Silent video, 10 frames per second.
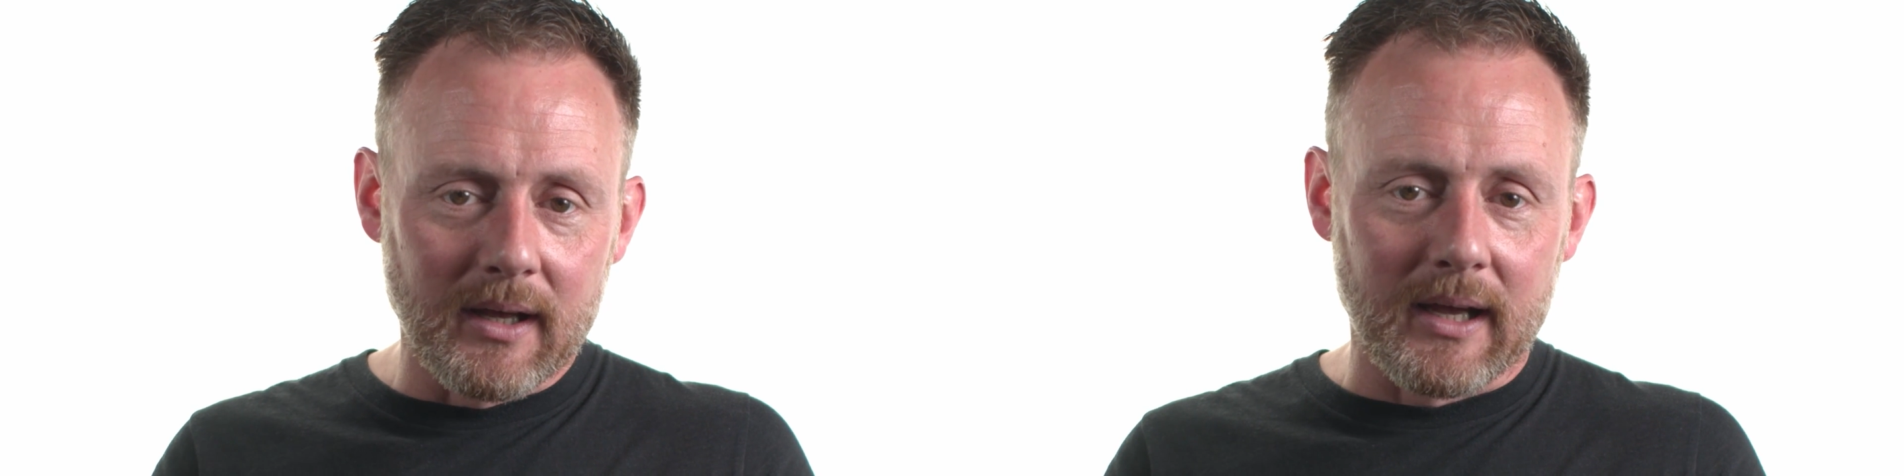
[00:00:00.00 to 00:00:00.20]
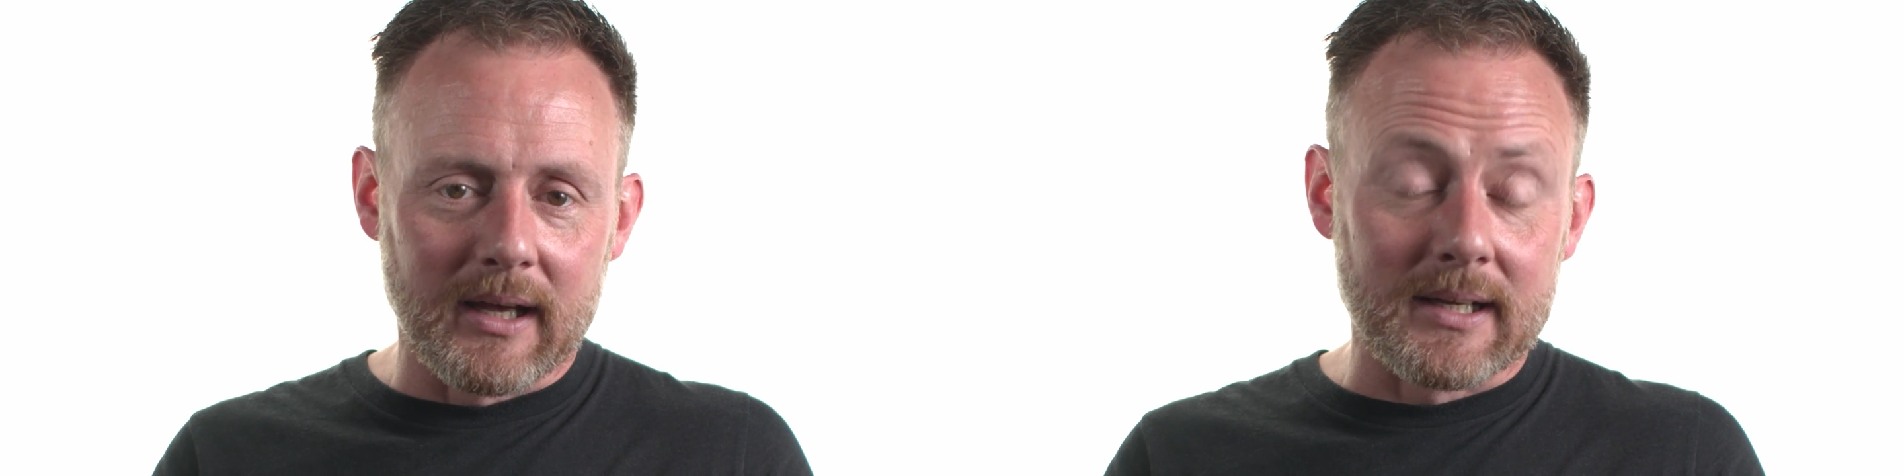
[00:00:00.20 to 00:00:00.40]

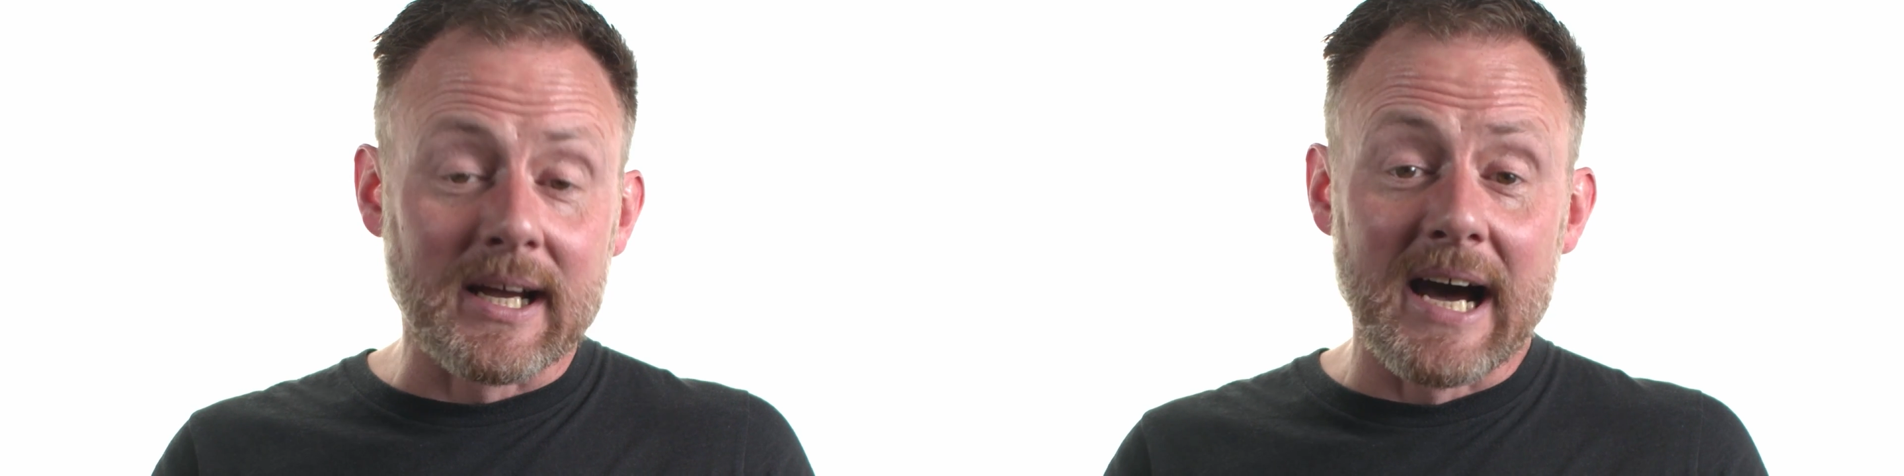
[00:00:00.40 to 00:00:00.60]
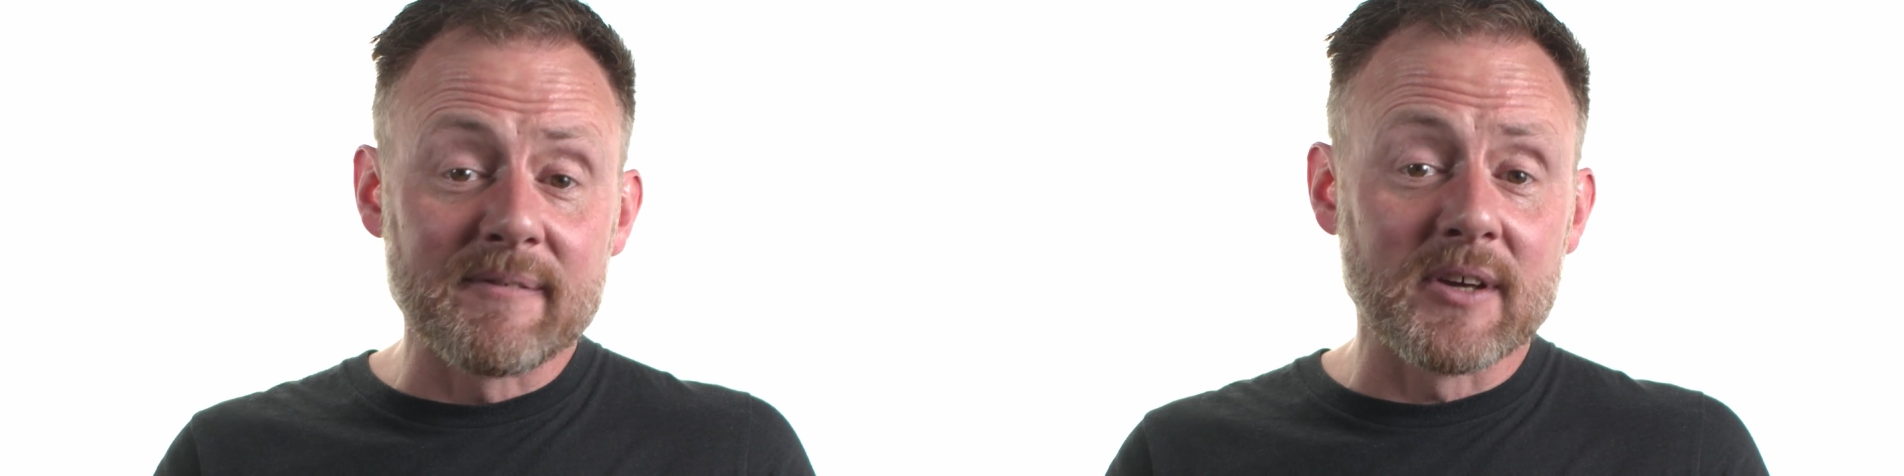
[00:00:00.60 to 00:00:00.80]
And in
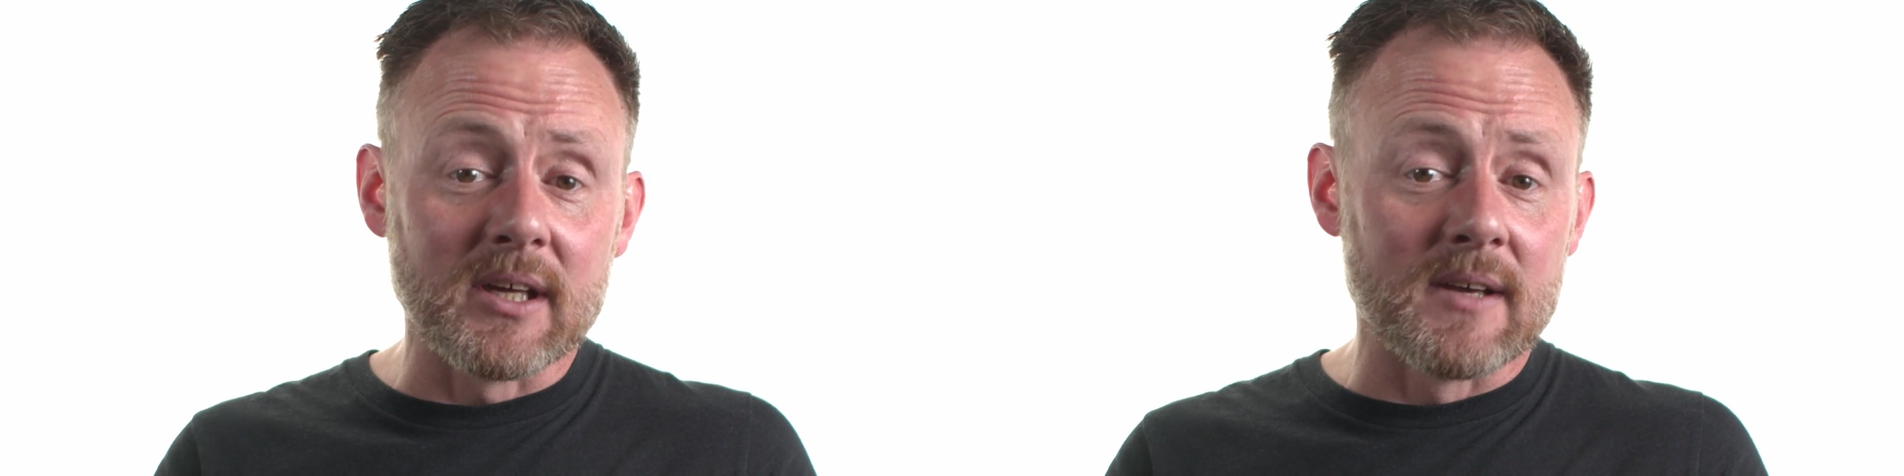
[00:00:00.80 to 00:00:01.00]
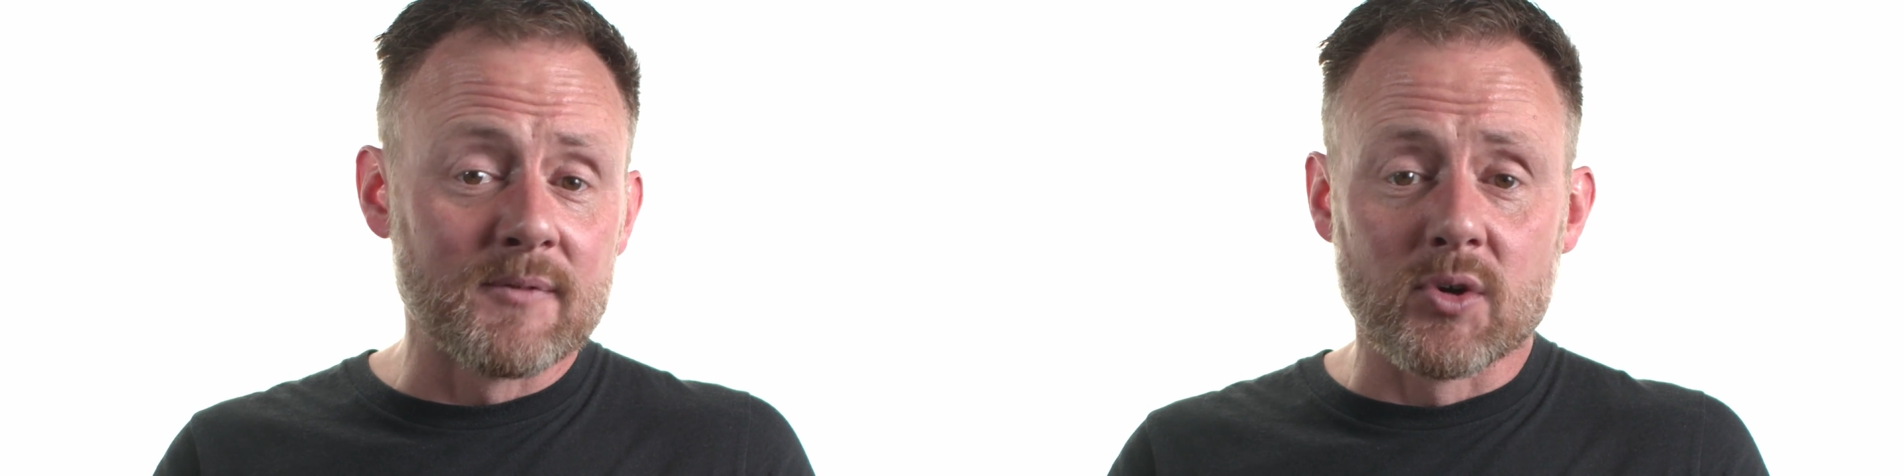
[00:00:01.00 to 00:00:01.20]

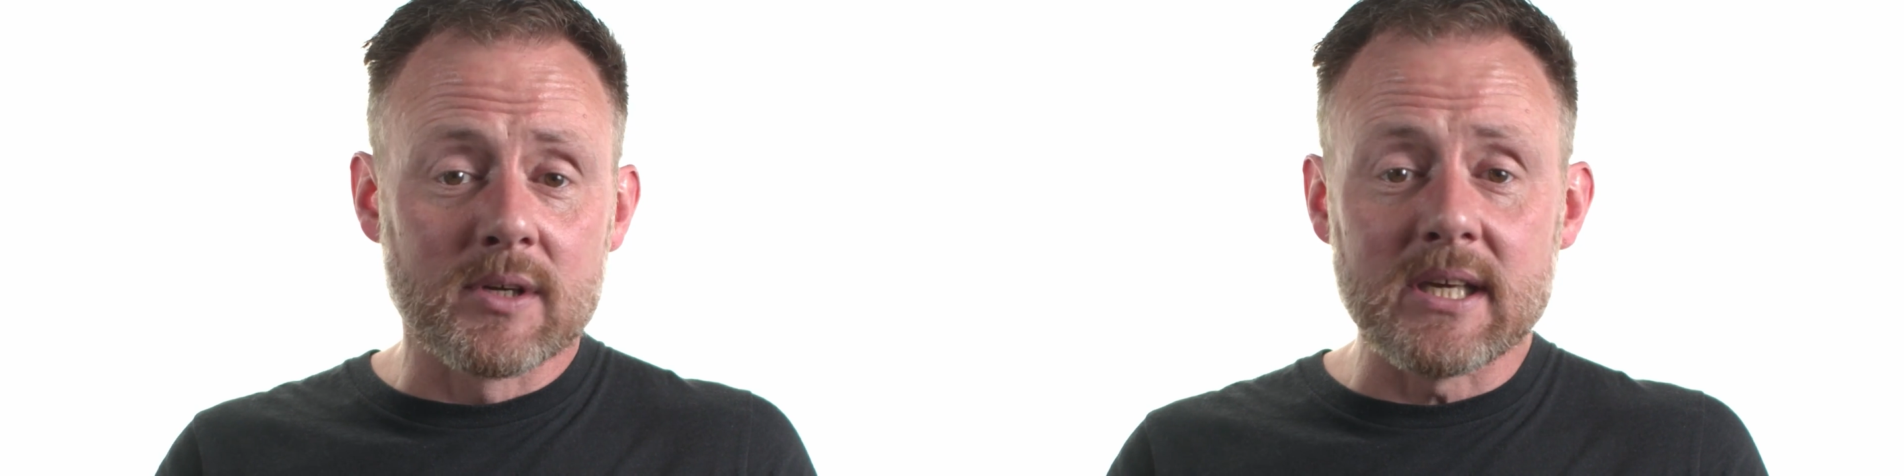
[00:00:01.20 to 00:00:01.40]
Kafka, if your